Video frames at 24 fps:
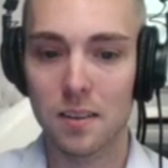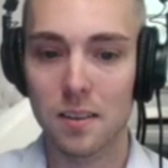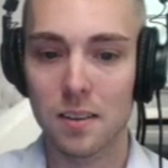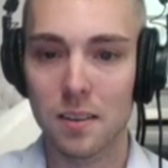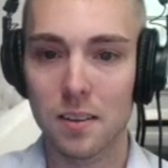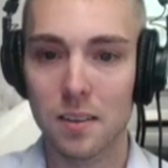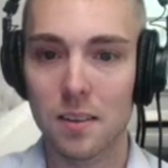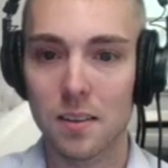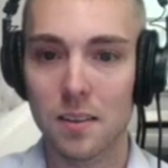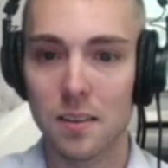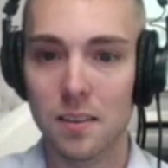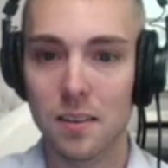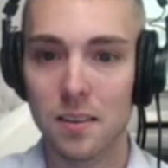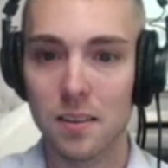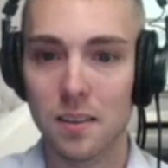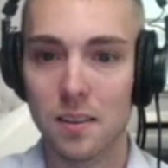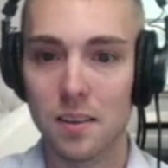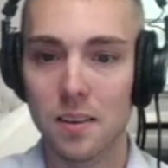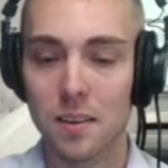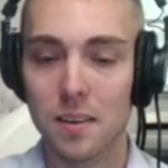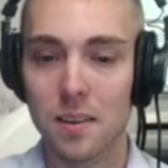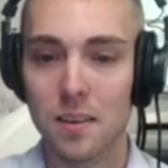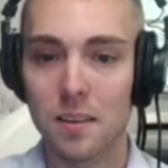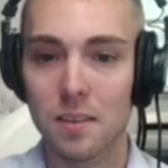
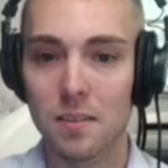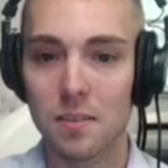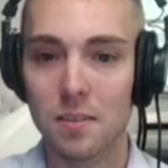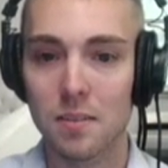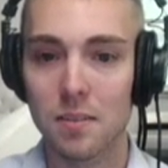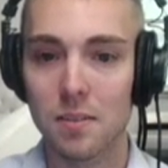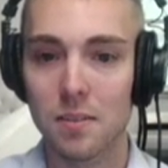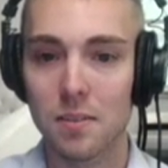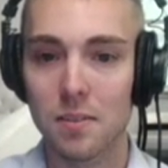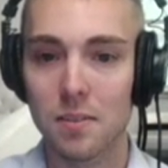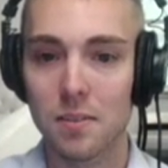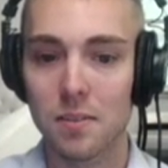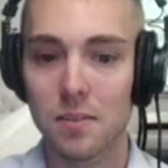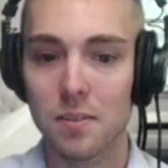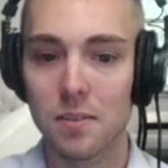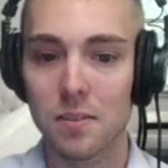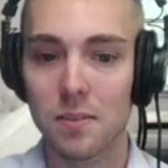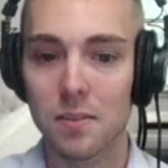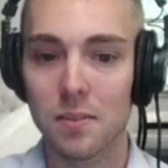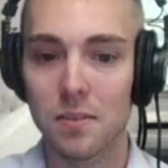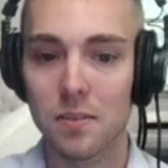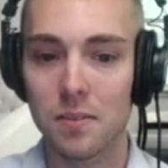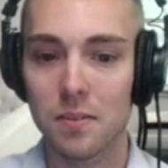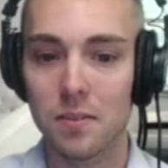
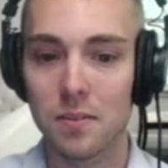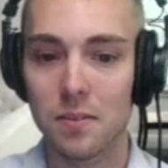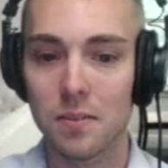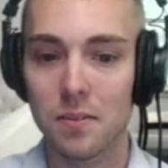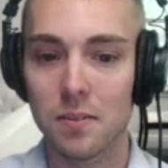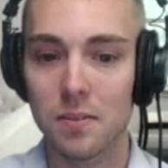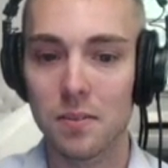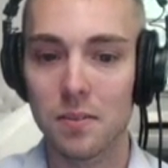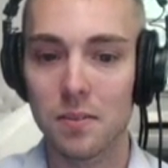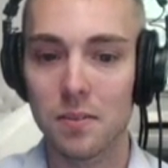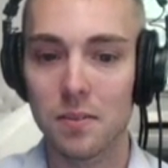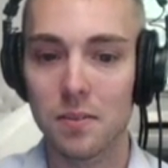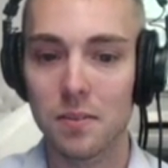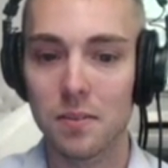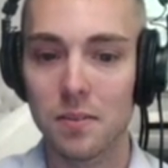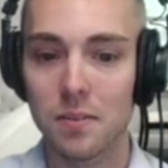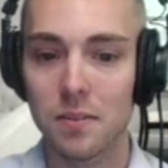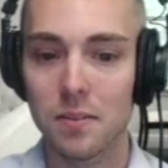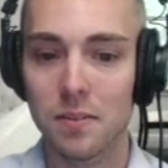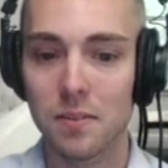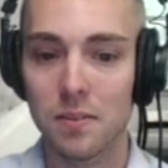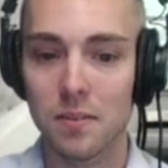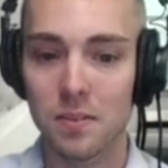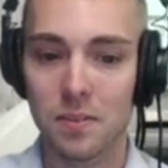
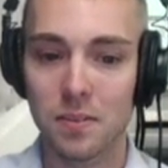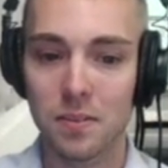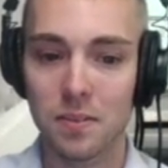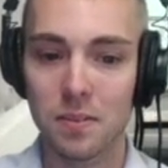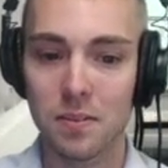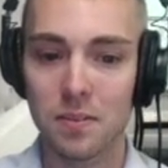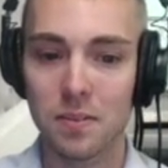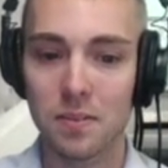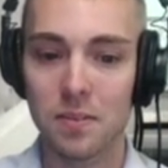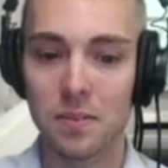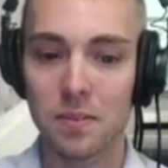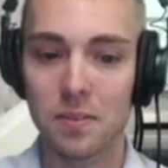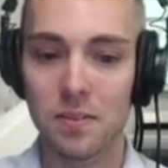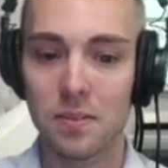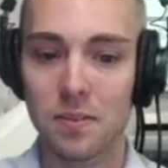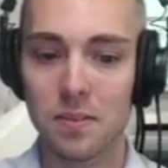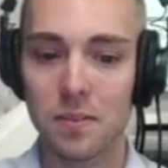(silent)